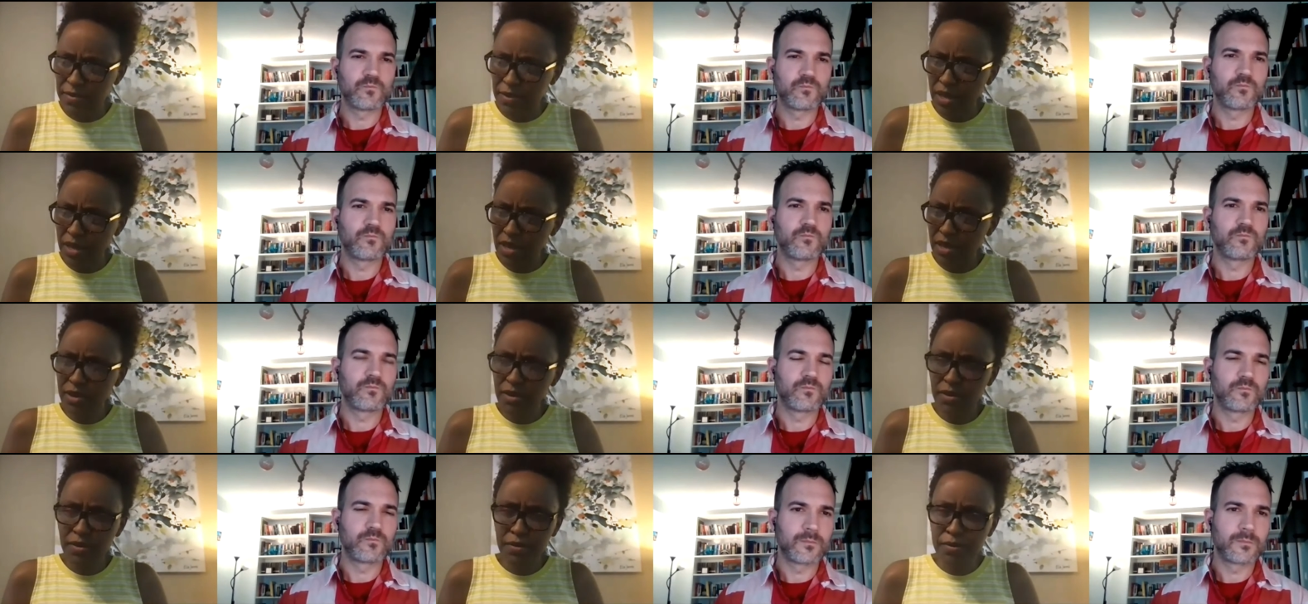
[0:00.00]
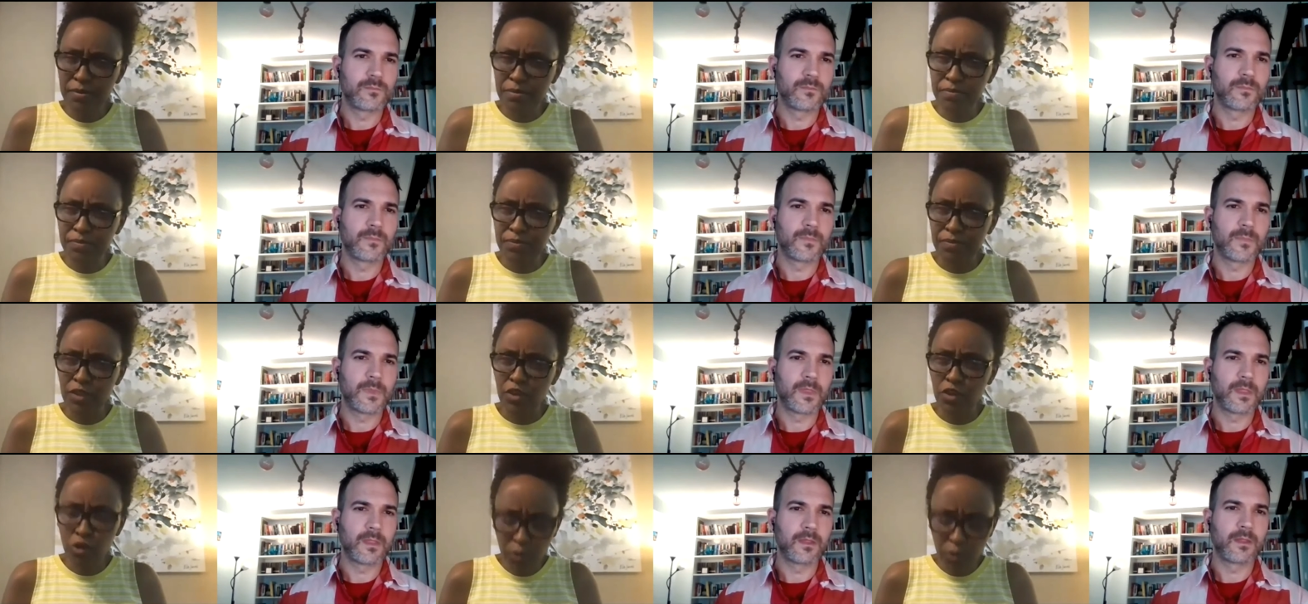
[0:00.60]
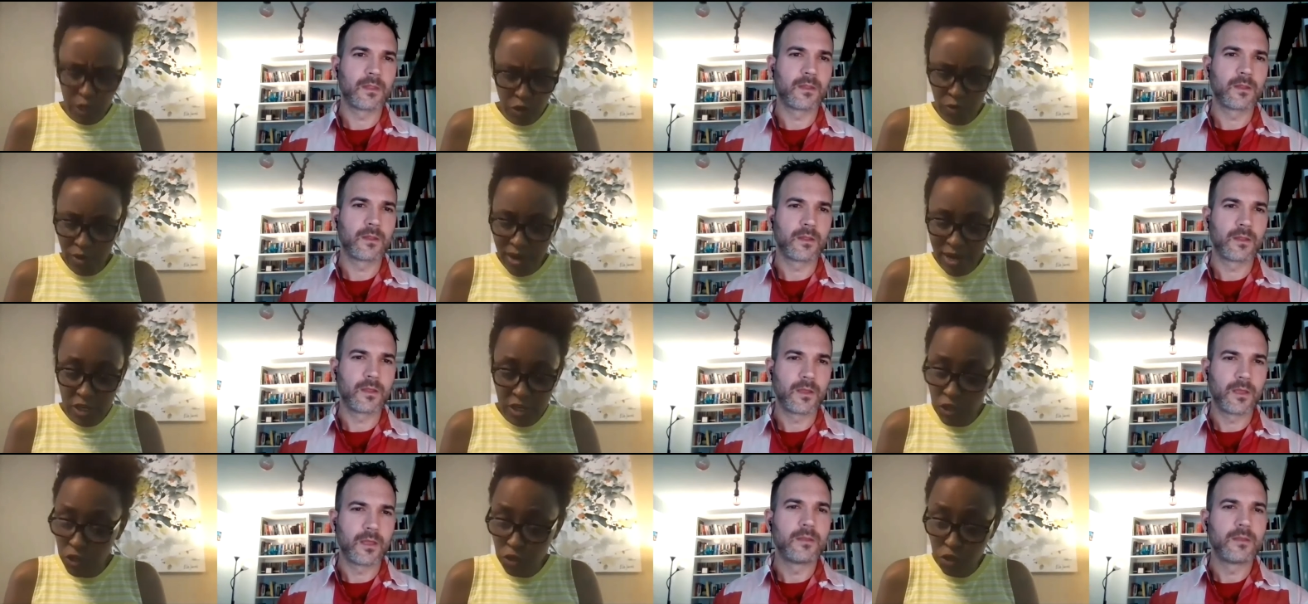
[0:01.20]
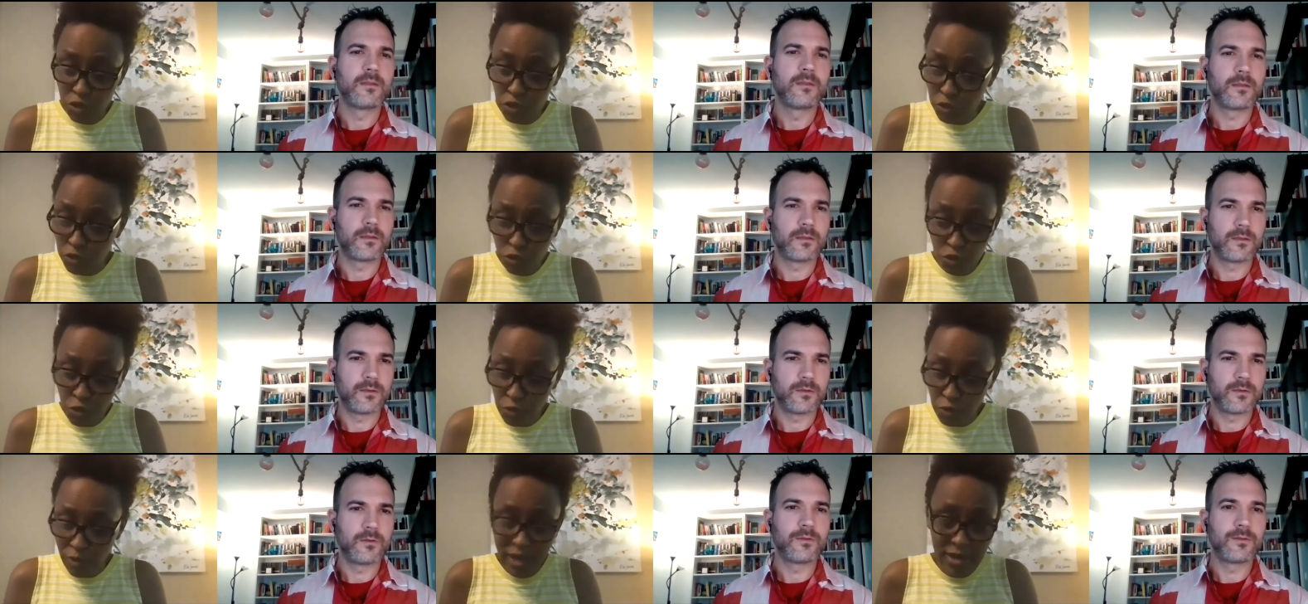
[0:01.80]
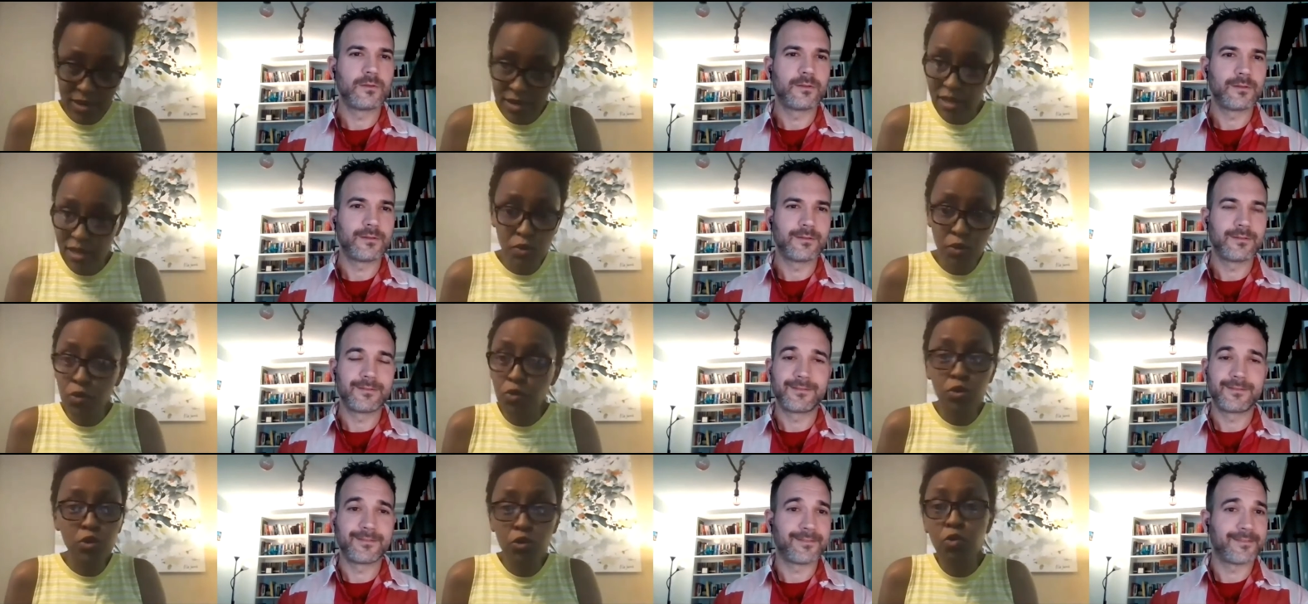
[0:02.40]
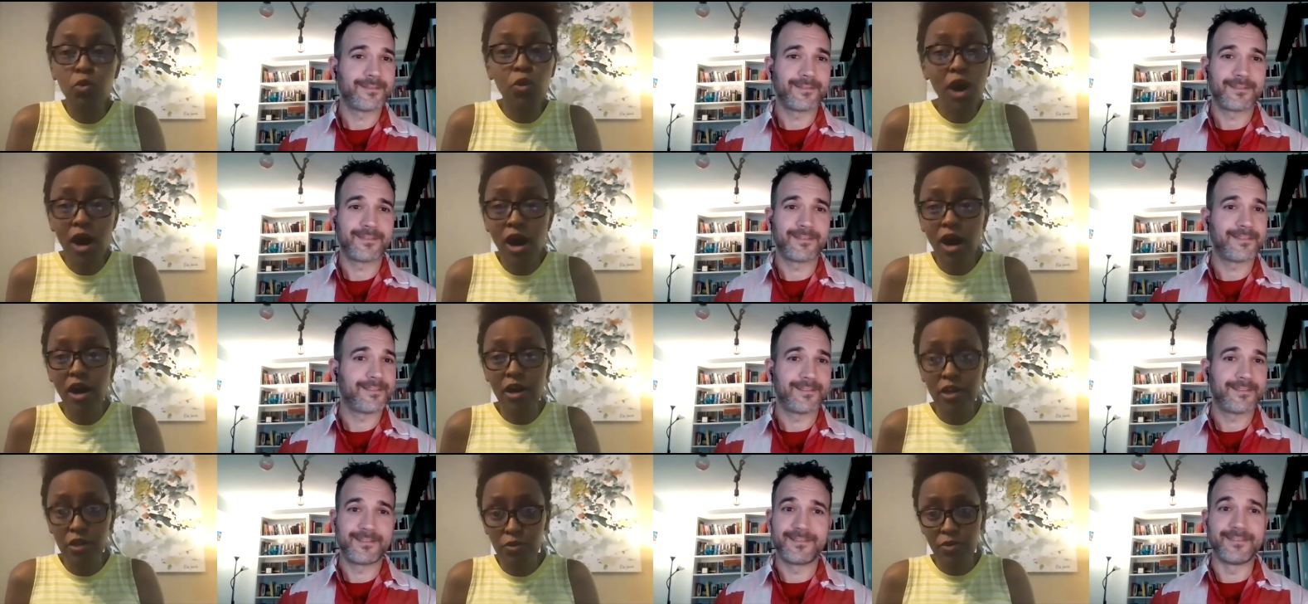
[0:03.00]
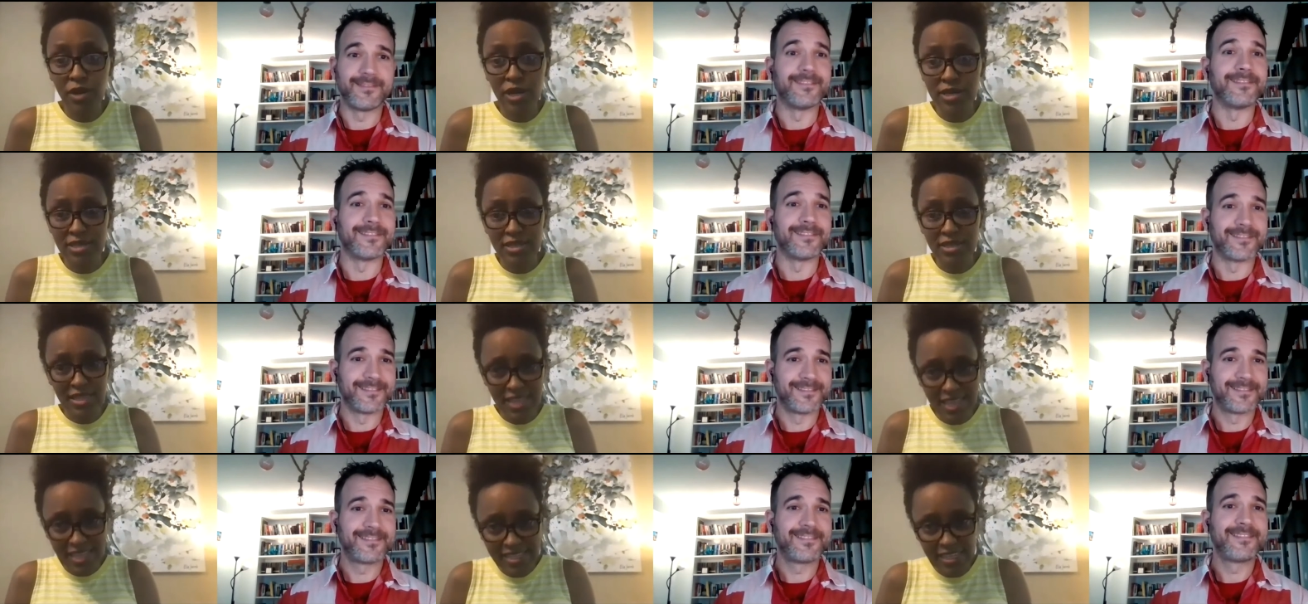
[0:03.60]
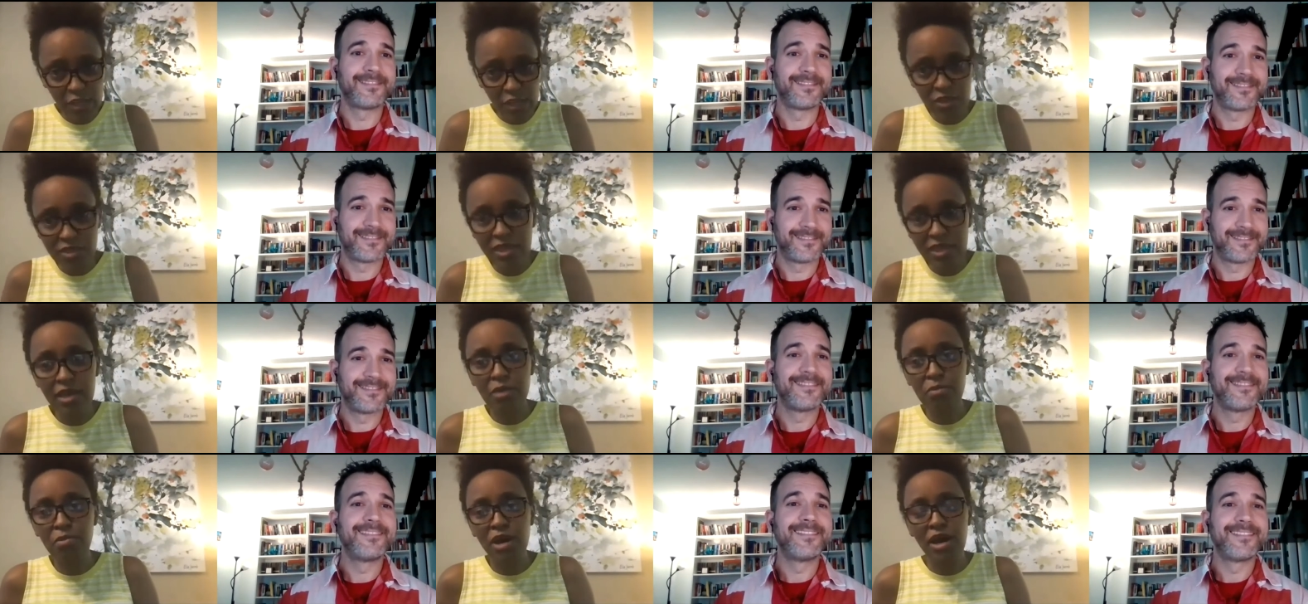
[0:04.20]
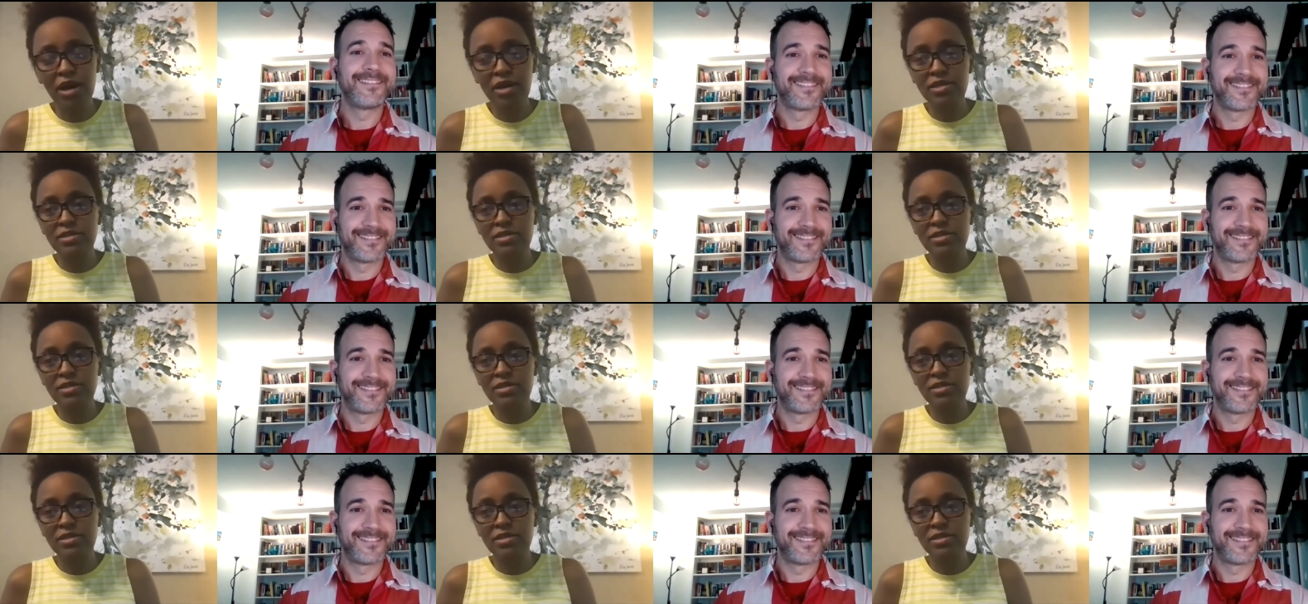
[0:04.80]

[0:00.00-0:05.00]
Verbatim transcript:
Speaker 1: uh, you know when you're writing you, you you're writing who you are you're writing the things that you think about